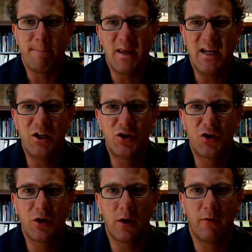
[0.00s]

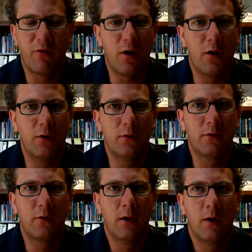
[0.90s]
Each of
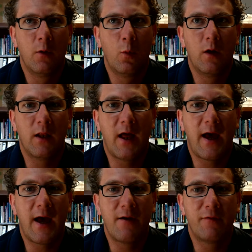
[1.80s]
those will
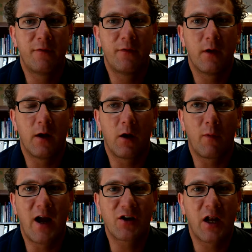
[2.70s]
have a
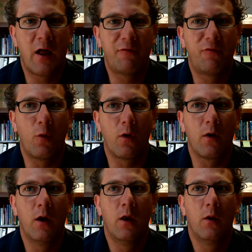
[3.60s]
rationale
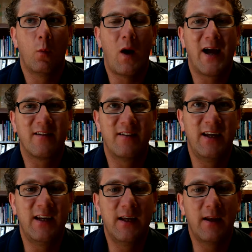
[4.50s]
for why it's
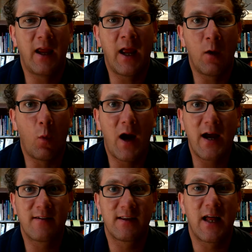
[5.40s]
needed and why
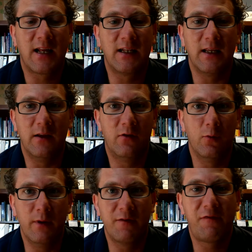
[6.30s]
it's likely to
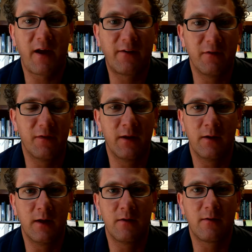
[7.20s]
be effective
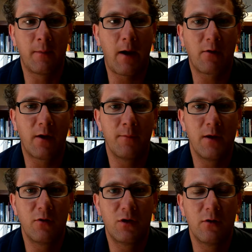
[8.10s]
in some outcome that
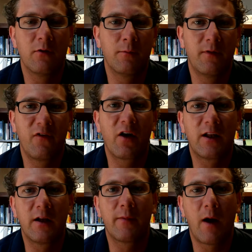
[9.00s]
you choose, and be very
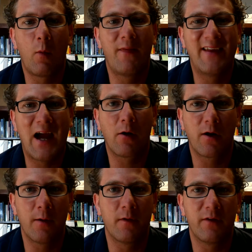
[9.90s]
clear about what the
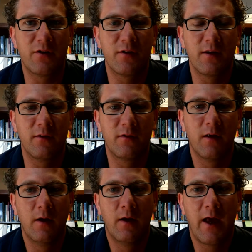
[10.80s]
outcome of each of these
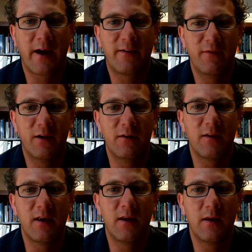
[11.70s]
activities
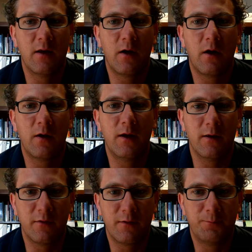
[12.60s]

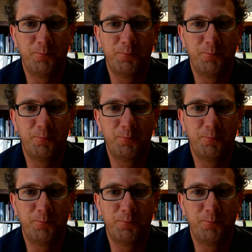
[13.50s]
is.